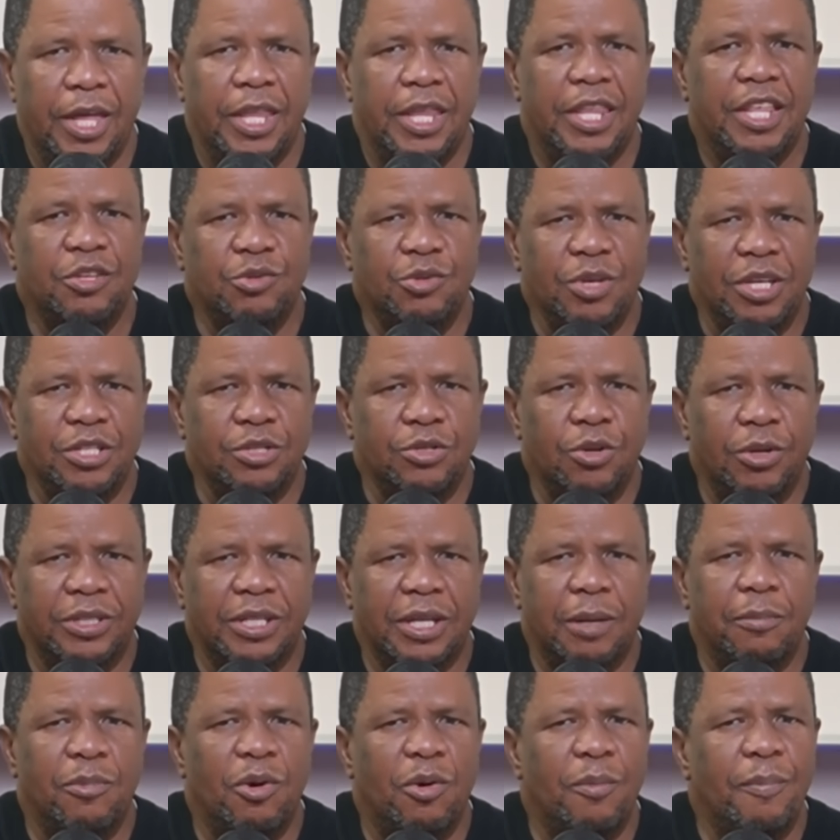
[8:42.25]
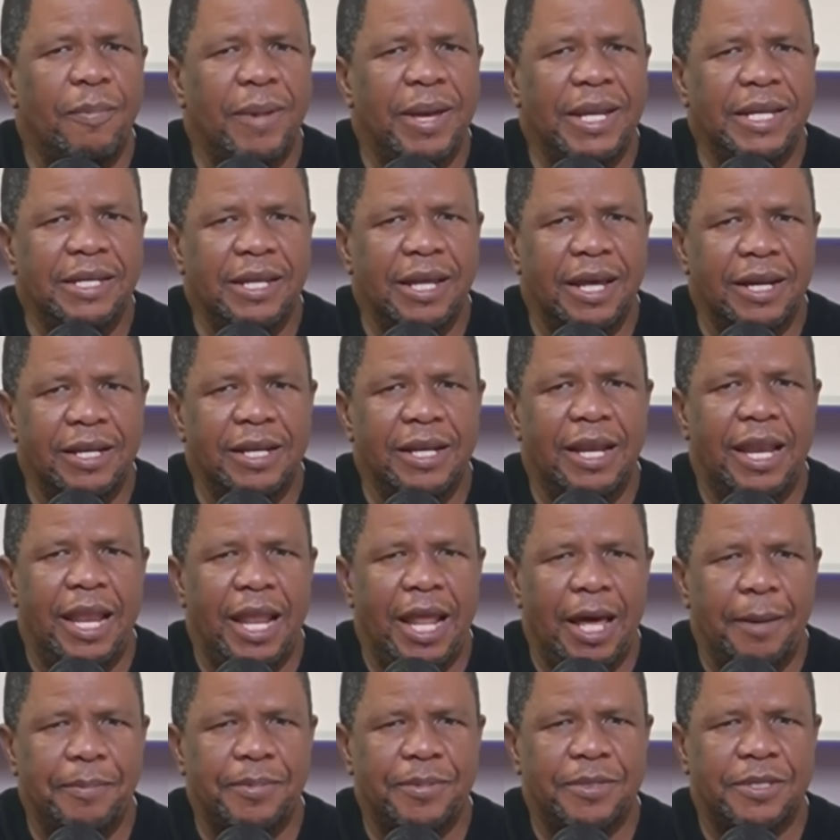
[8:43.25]
This was not a momentary
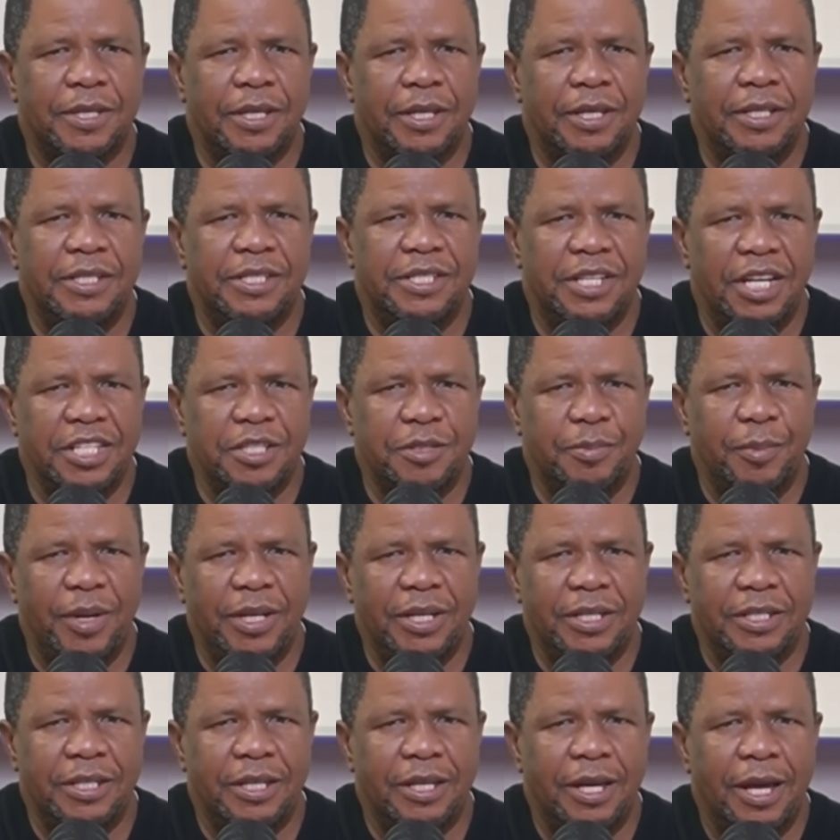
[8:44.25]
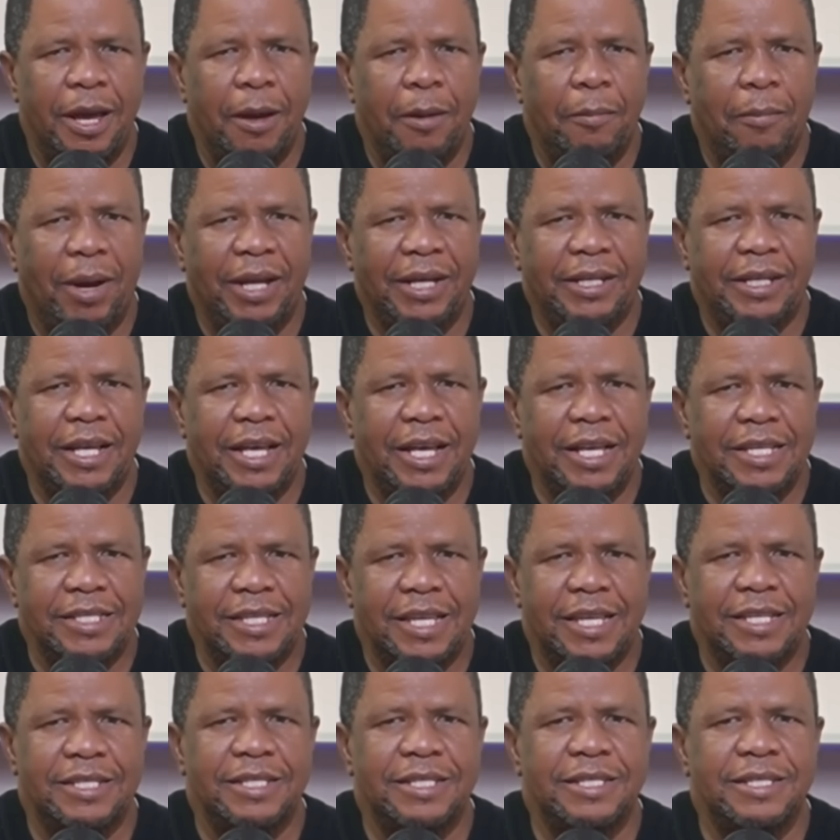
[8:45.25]
lapse in judgment, but a
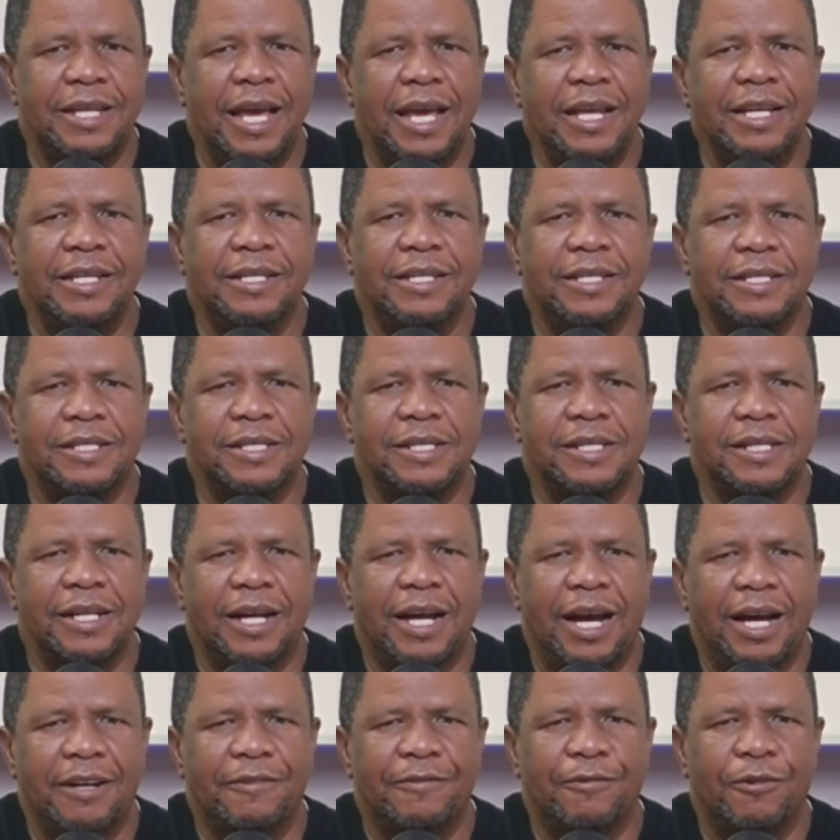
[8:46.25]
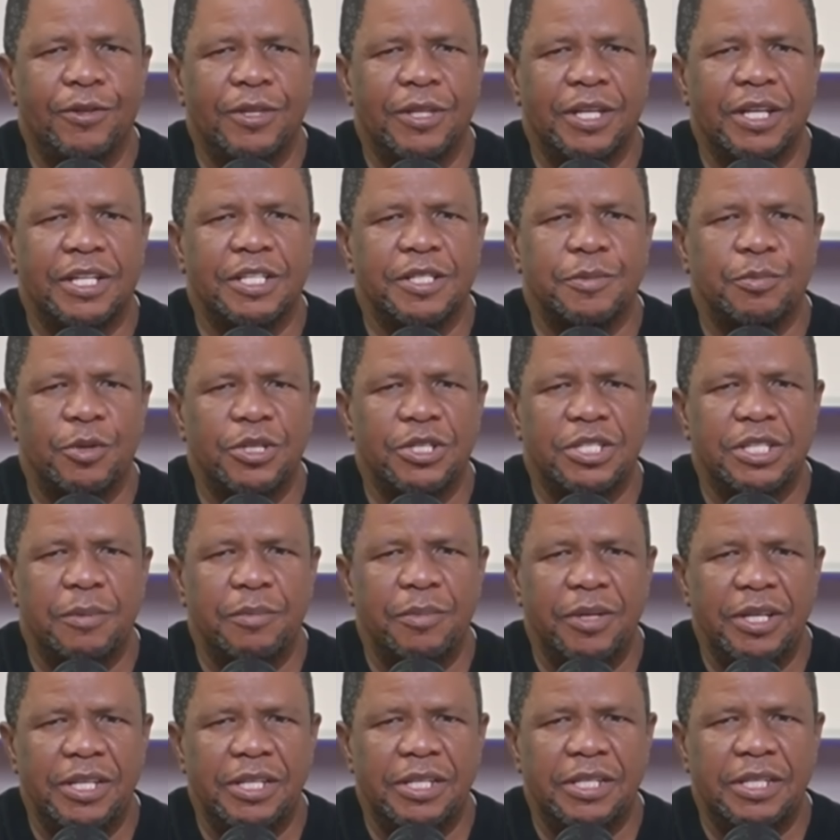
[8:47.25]
sustained disregard for the
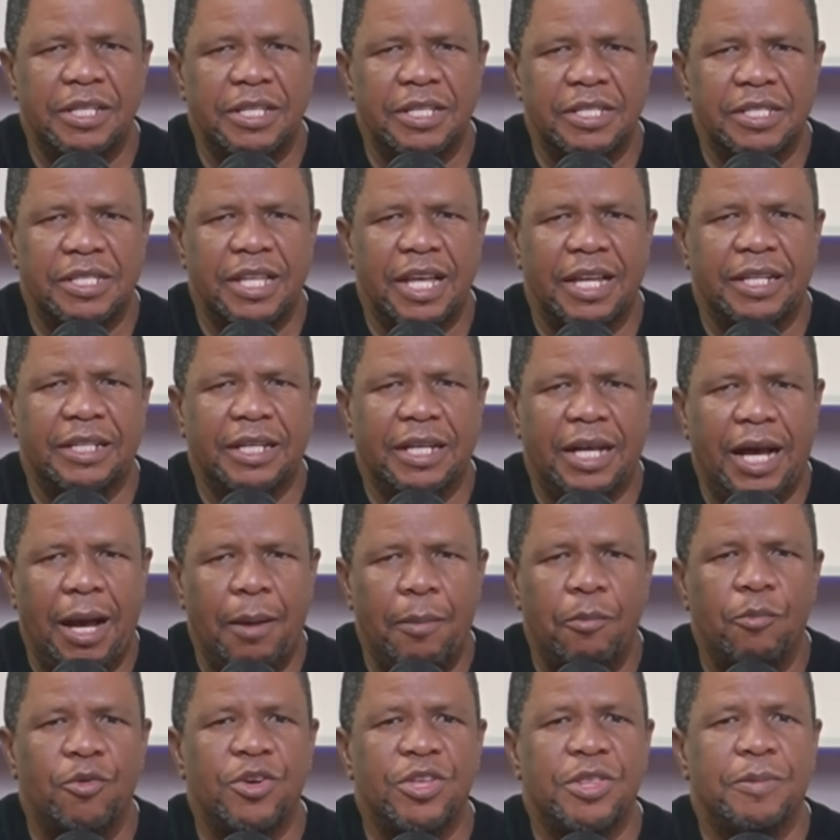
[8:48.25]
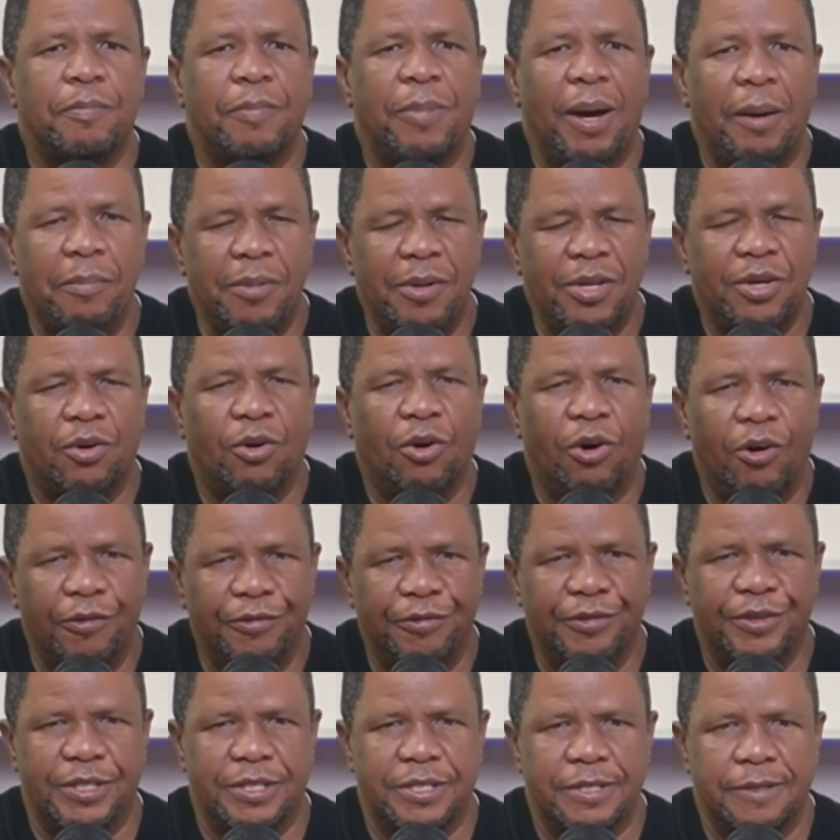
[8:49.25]
responsibilities that come with public
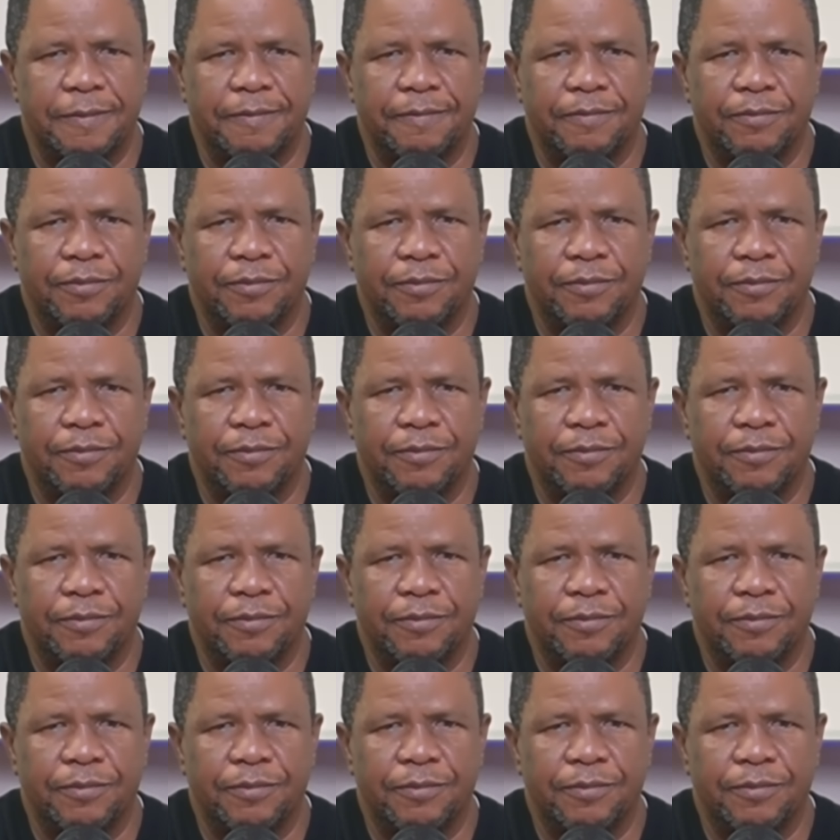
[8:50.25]
office.